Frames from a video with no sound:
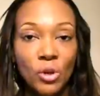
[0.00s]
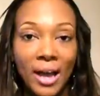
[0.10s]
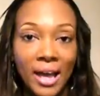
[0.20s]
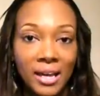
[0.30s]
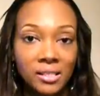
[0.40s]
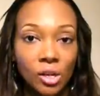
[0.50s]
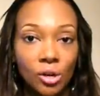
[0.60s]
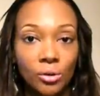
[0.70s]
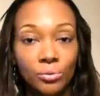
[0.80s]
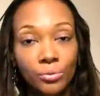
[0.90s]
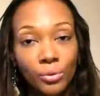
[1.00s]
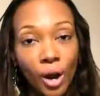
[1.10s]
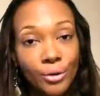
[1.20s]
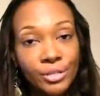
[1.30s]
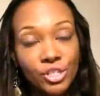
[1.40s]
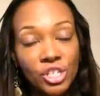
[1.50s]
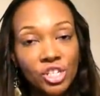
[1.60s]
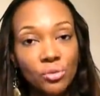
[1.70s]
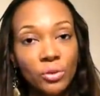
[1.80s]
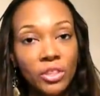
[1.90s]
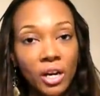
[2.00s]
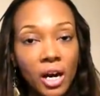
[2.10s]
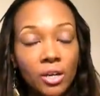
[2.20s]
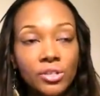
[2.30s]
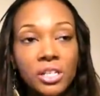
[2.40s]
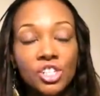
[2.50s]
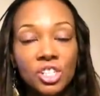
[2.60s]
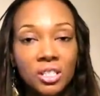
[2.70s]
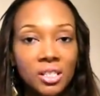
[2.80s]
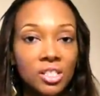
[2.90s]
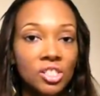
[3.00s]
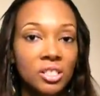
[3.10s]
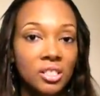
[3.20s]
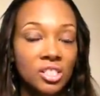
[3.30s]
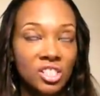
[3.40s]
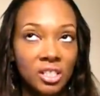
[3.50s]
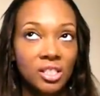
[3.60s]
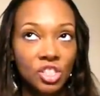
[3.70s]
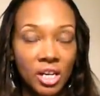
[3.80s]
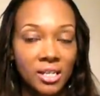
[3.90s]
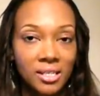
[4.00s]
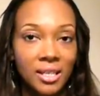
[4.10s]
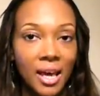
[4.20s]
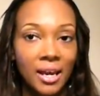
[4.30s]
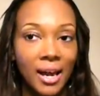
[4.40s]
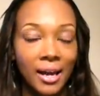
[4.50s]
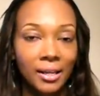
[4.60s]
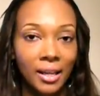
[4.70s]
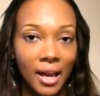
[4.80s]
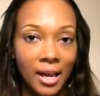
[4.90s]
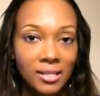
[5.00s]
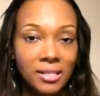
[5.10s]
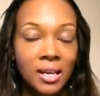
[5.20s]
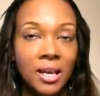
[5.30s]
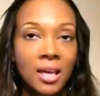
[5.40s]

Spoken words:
So I asked her suggestion with the colors, and she did suggest that I got